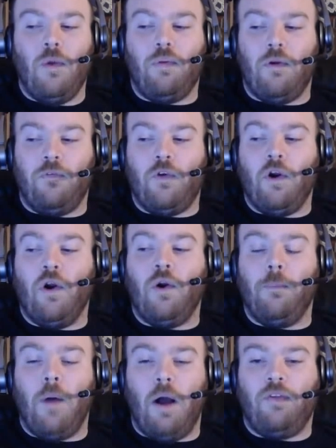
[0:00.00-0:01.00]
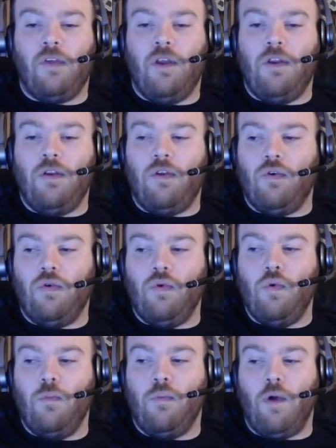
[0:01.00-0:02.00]
prefer Buxton
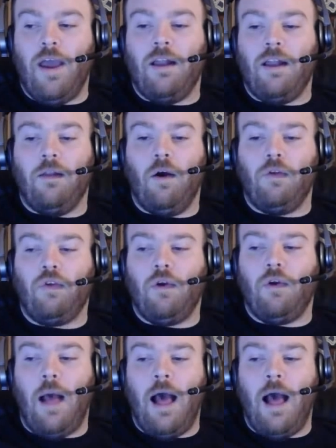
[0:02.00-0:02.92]
to Bryant long term.